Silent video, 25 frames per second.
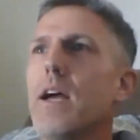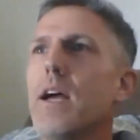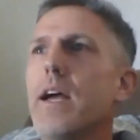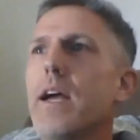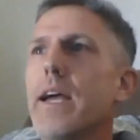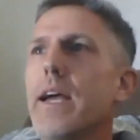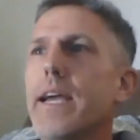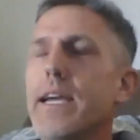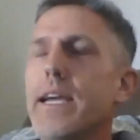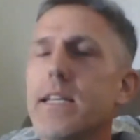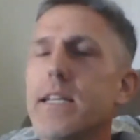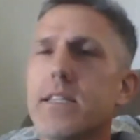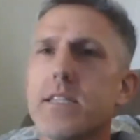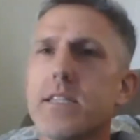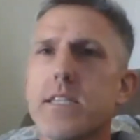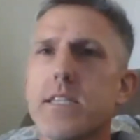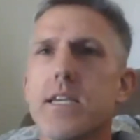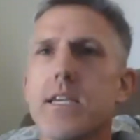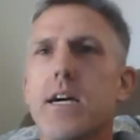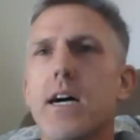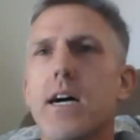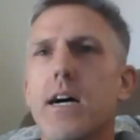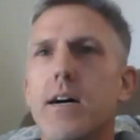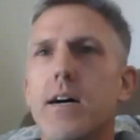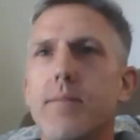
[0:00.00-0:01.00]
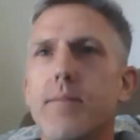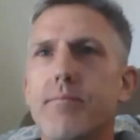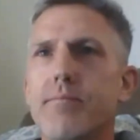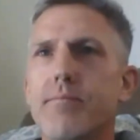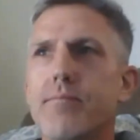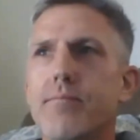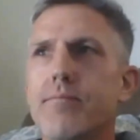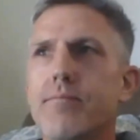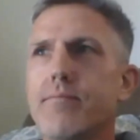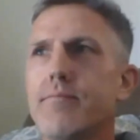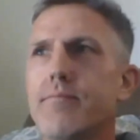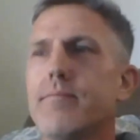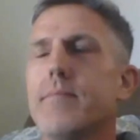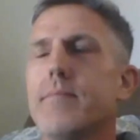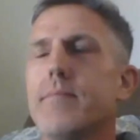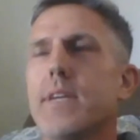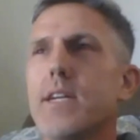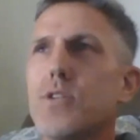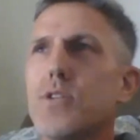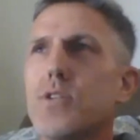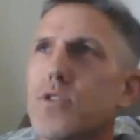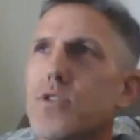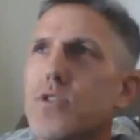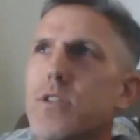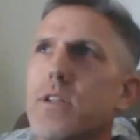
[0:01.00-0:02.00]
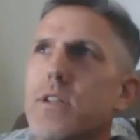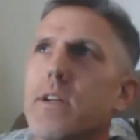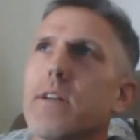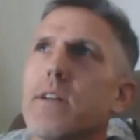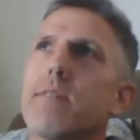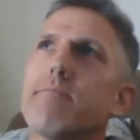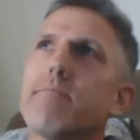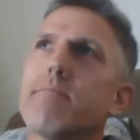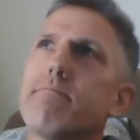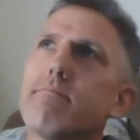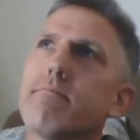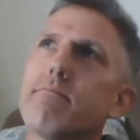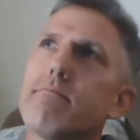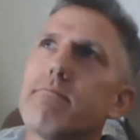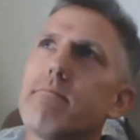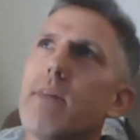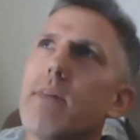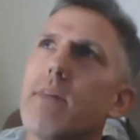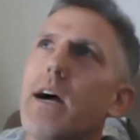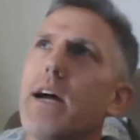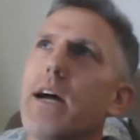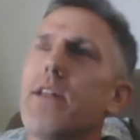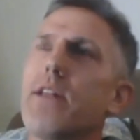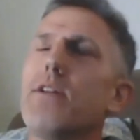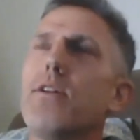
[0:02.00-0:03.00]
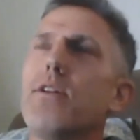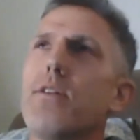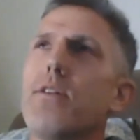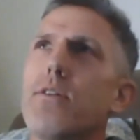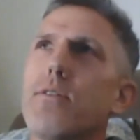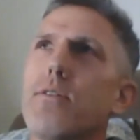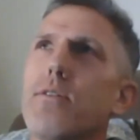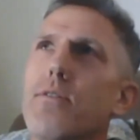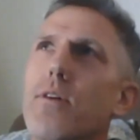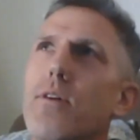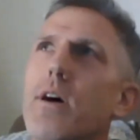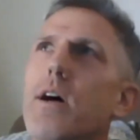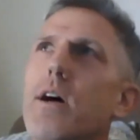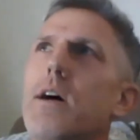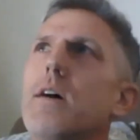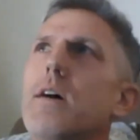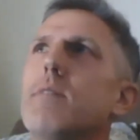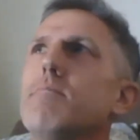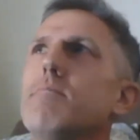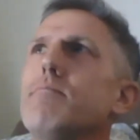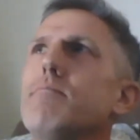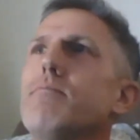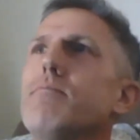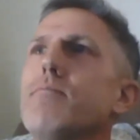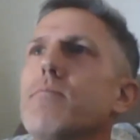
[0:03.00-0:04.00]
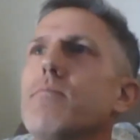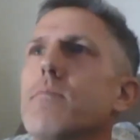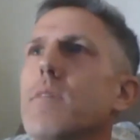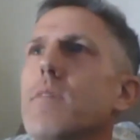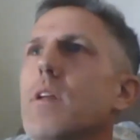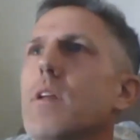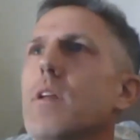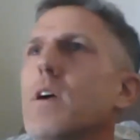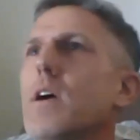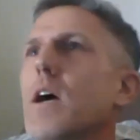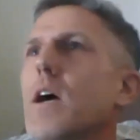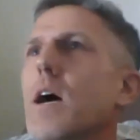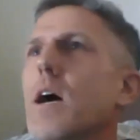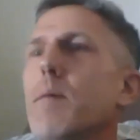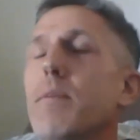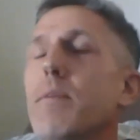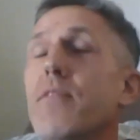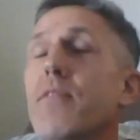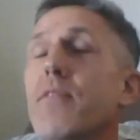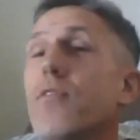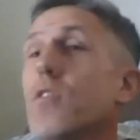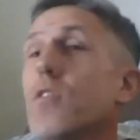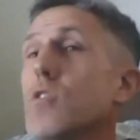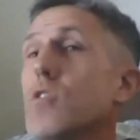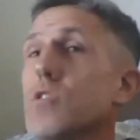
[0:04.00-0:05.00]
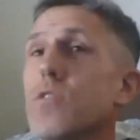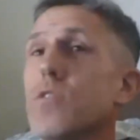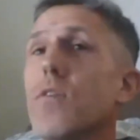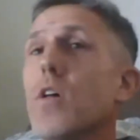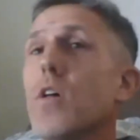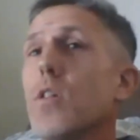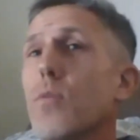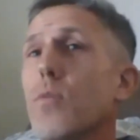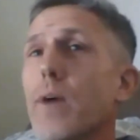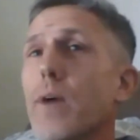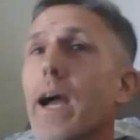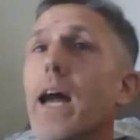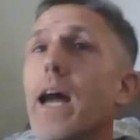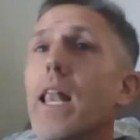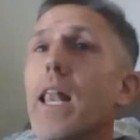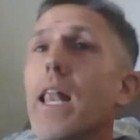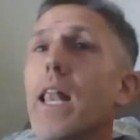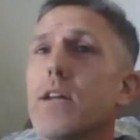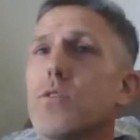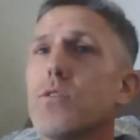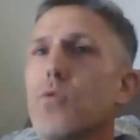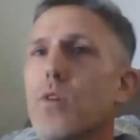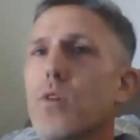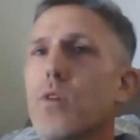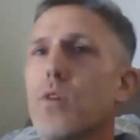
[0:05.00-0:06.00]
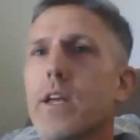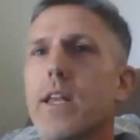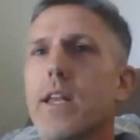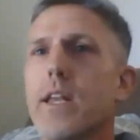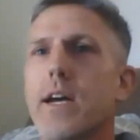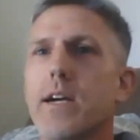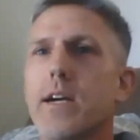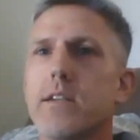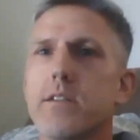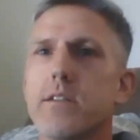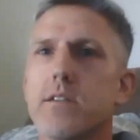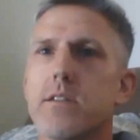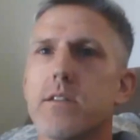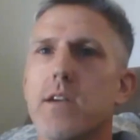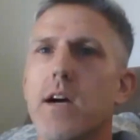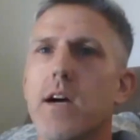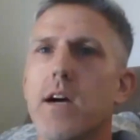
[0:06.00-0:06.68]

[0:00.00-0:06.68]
it's interesting. I don't know. I mean, first of all, the way I like to organize,